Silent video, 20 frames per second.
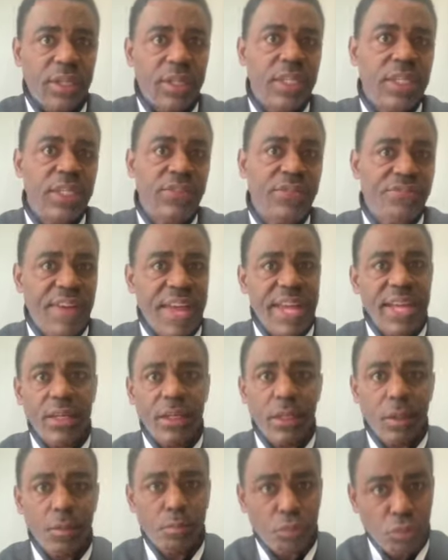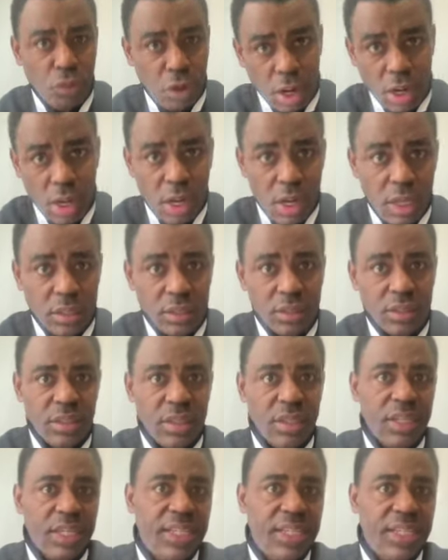these fake LeBrons.